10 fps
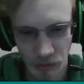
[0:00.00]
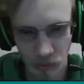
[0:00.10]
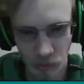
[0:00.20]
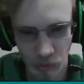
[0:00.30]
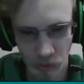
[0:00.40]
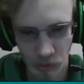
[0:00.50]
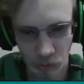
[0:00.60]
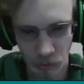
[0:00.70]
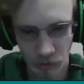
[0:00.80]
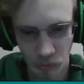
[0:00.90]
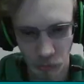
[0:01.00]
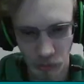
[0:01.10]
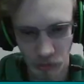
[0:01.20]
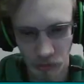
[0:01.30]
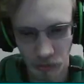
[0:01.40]
We'll probably go through this
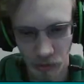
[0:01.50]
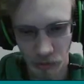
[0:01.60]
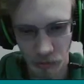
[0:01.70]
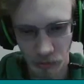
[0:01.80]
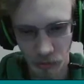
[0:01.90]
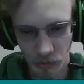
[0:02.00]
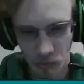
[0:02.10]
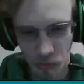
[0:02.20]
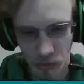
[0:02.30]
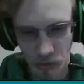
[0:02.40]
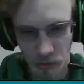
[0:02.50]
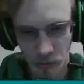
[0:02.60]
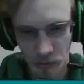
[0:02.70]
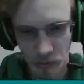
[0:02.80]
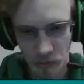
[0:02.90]
real slow too later.
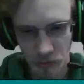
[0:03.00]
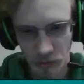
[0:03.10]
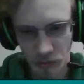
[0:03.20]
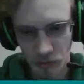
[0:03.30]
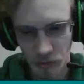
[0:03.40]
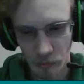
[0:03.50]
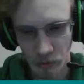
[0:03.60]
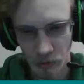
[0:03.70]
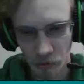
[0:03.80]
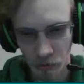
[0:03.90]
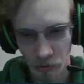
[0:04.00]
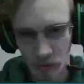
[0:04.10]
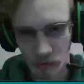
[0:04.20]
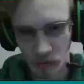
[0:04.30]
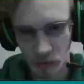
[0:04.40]
But here's shot
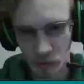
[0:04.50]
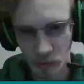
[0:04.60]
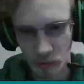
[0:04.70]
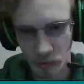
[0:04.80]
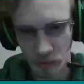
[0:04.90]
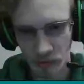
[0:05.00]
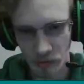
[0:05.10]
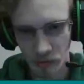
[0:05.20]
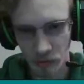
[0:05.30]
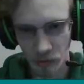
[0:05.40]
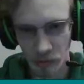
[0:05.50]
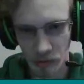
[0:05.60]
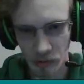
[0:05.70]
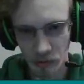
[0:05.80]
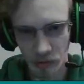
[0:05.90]
2, where it then zooms
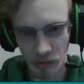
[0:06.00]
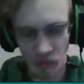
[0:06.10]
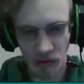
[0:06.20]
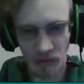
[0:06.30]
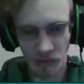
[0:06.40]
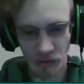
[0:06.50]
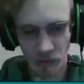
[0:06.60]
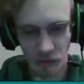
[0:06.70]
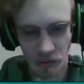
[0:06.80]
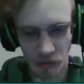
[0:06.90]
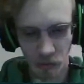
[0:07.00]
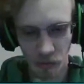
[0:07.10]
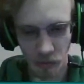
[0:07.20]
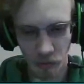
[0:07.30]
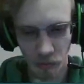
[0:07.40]
out. We can see like we're in the
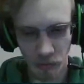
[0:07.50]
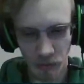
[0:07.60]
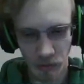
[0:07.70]
drone room.